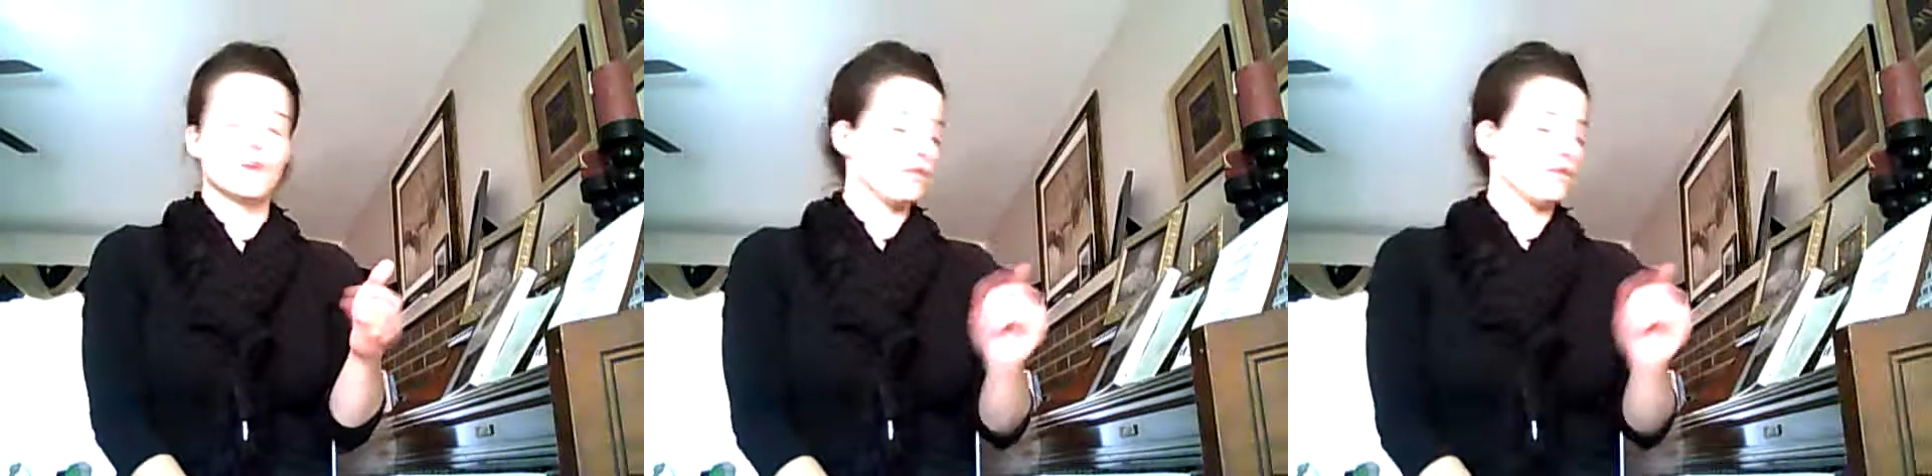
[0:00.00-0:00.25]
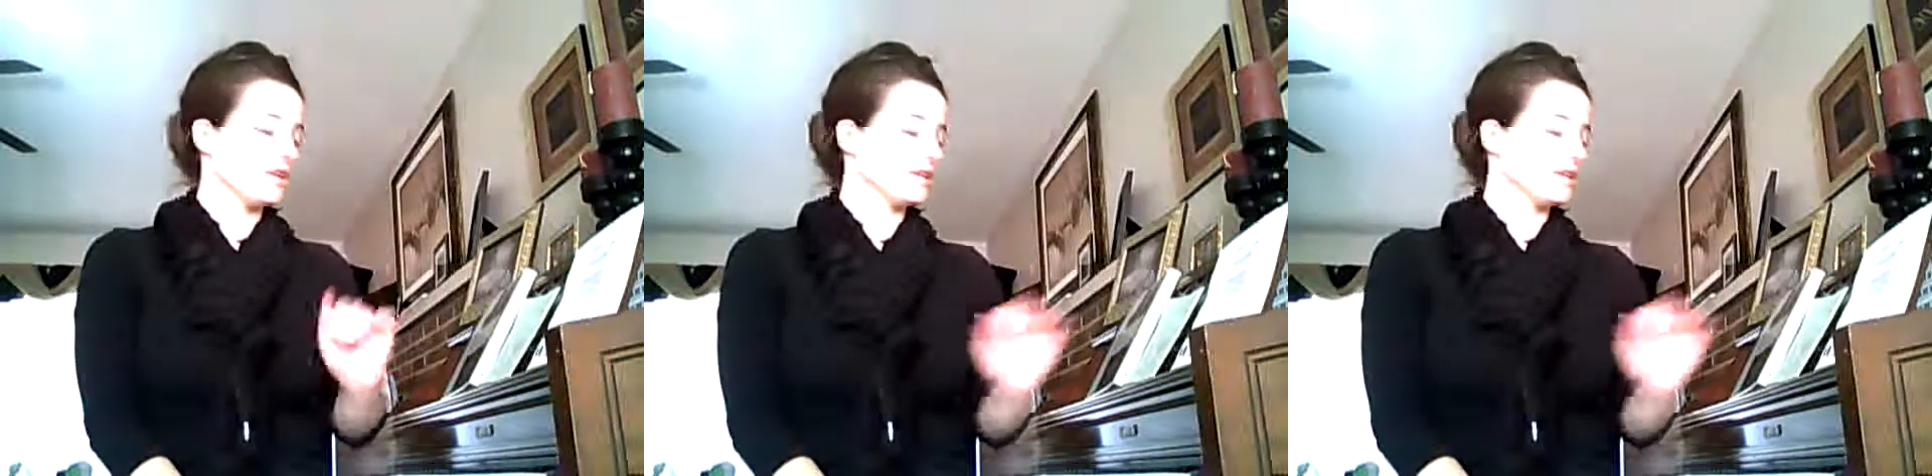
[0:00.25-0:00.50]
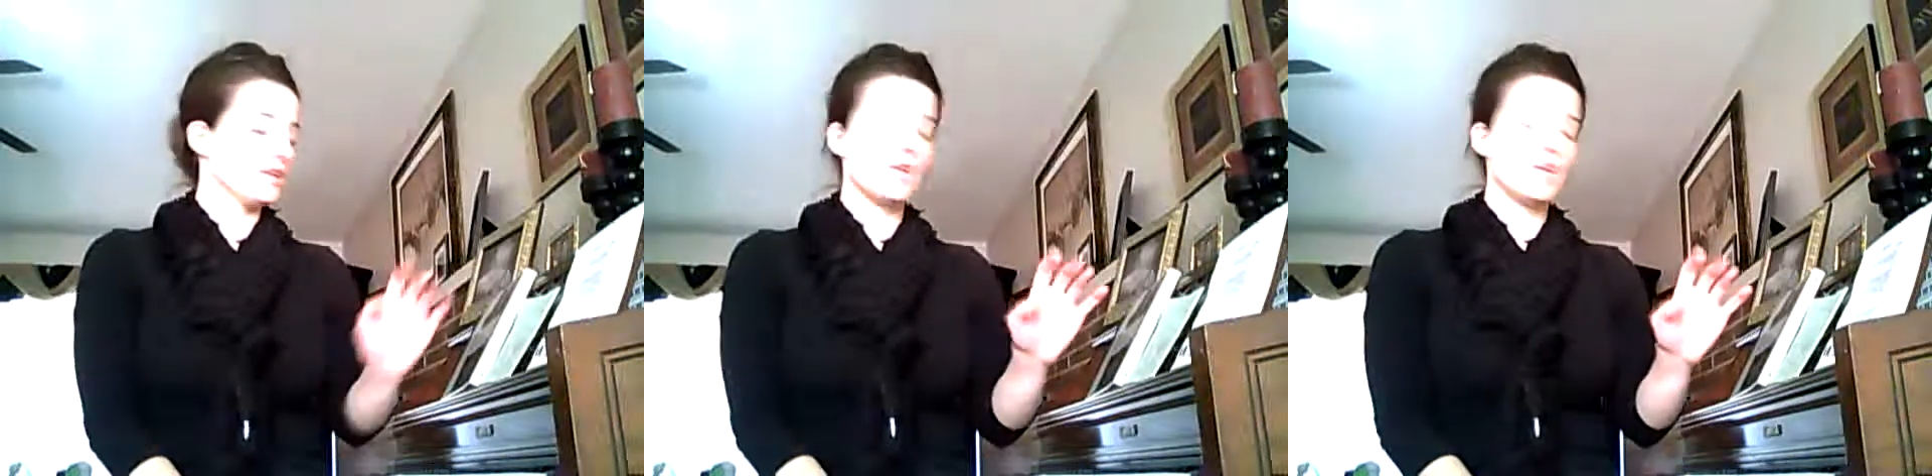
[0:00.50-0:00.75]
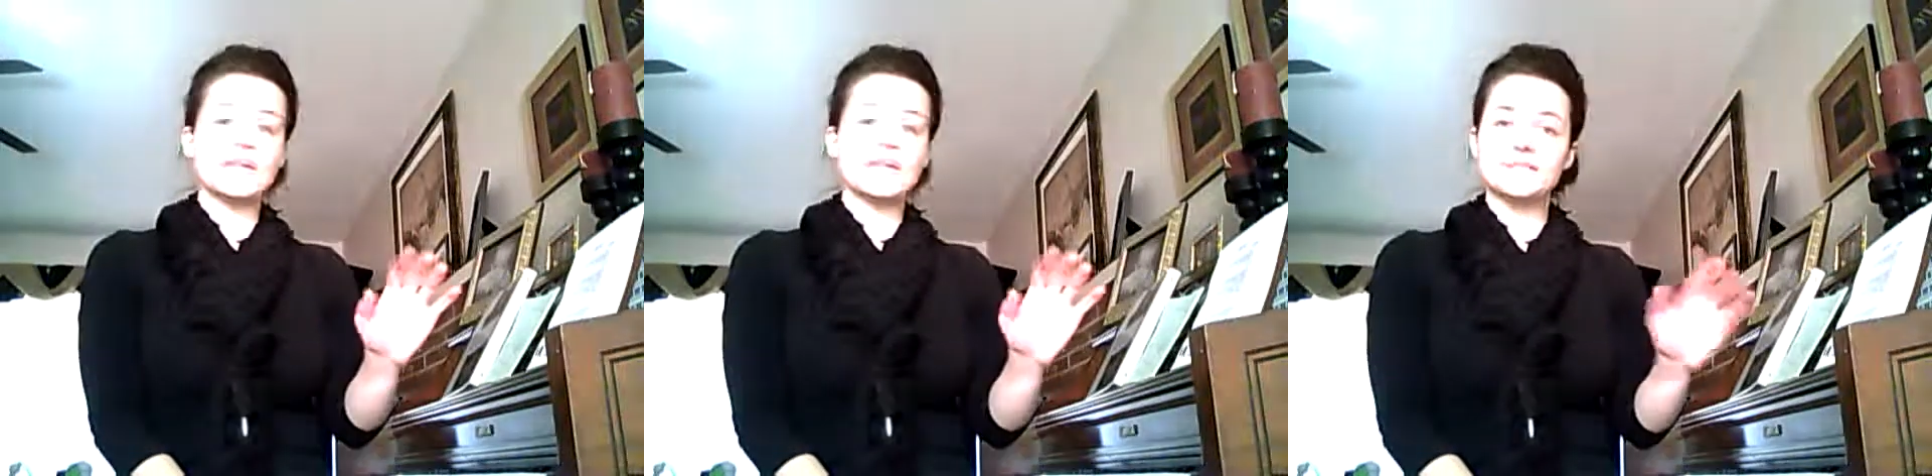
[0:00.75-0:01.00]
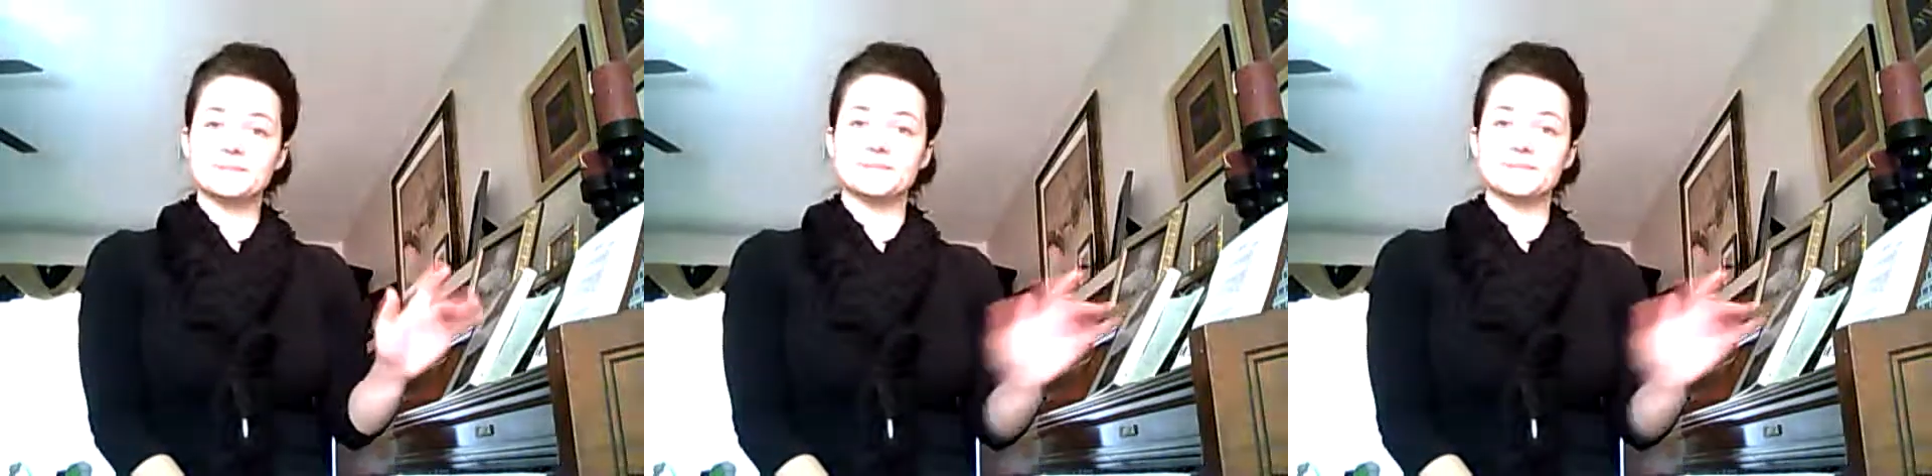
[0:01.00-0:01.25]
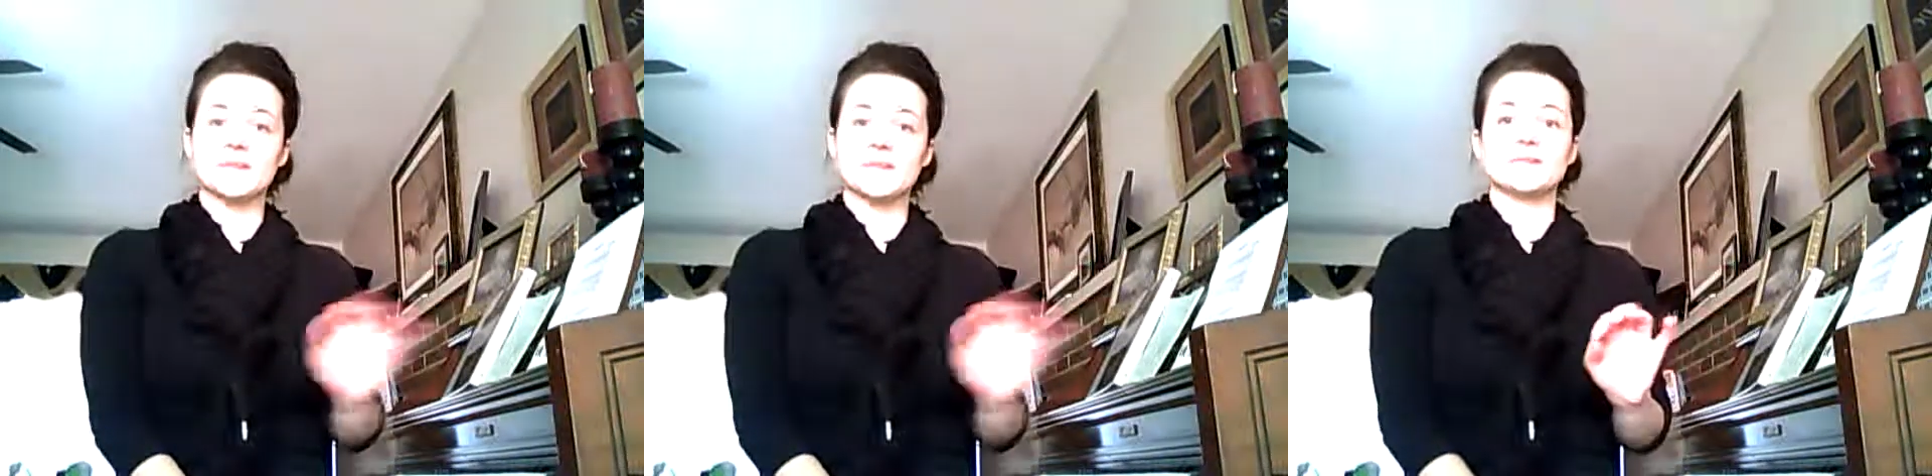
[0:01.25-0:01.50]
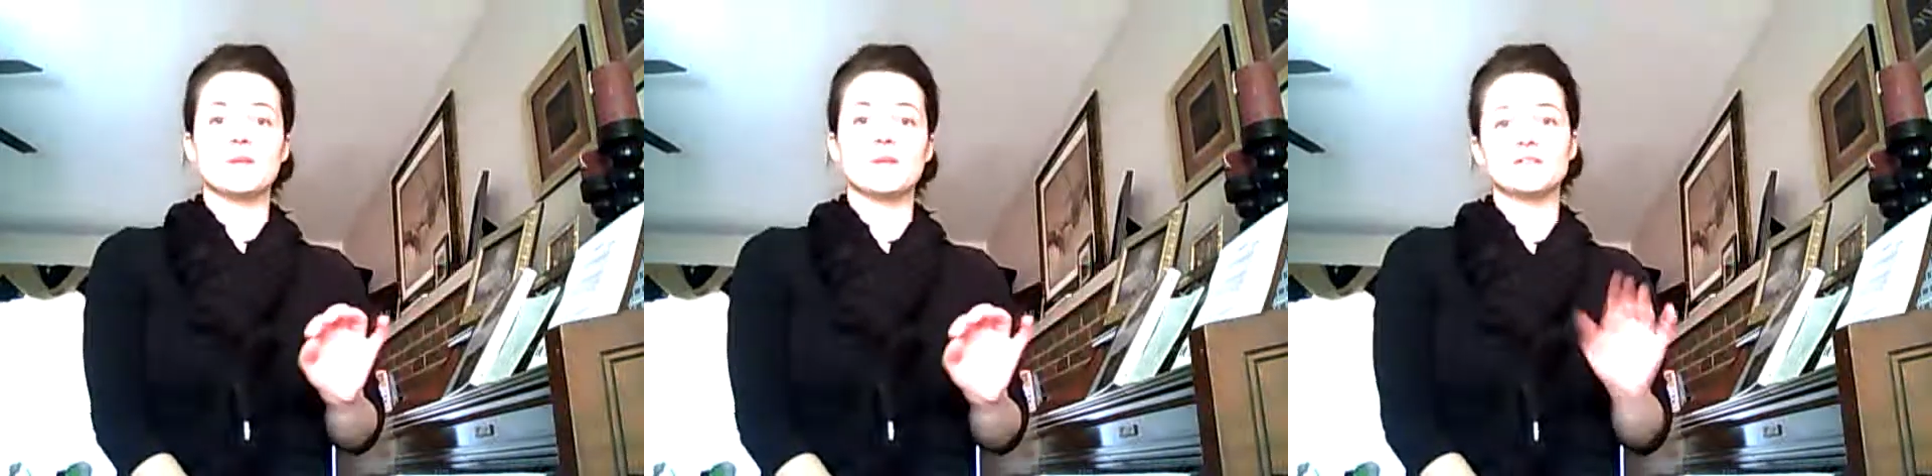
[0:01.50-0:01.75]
the keys, as well